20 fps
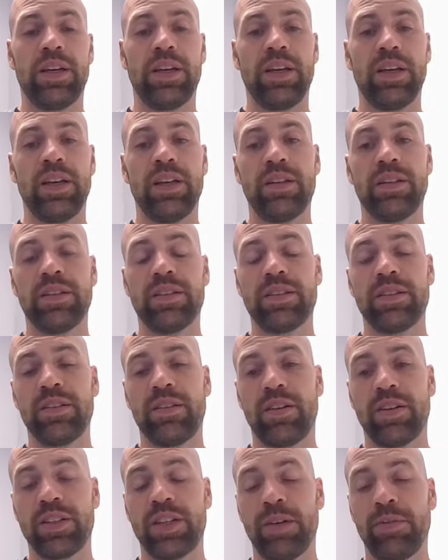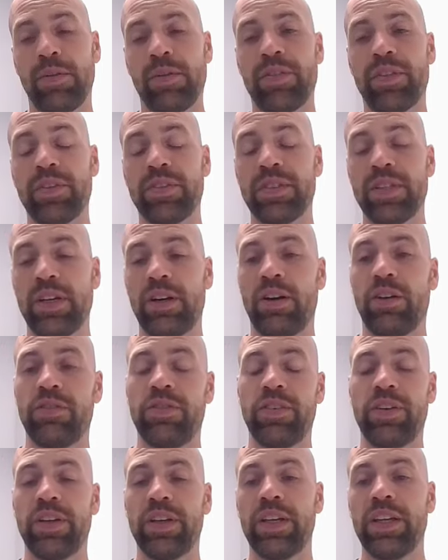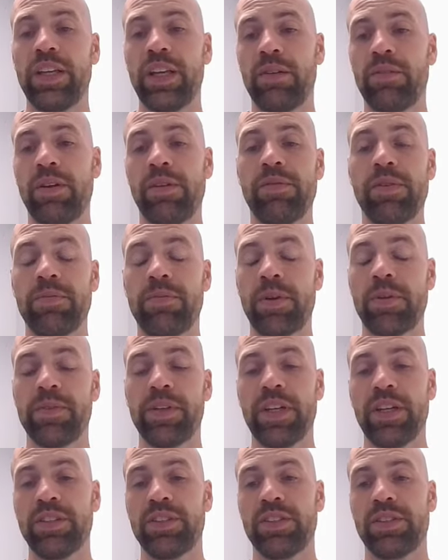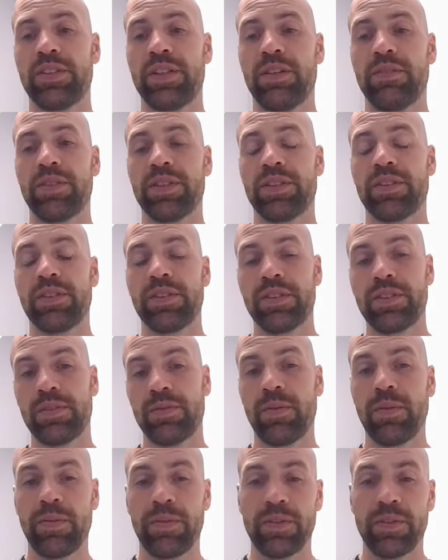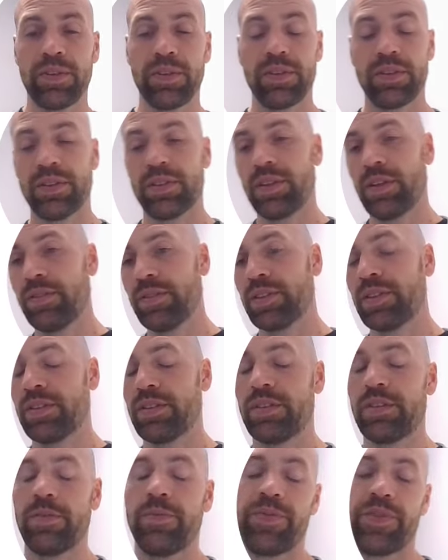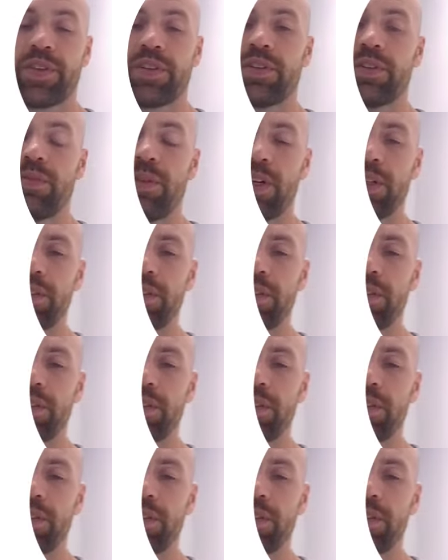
and on top of this, they are offering EWM implementation services. Services. So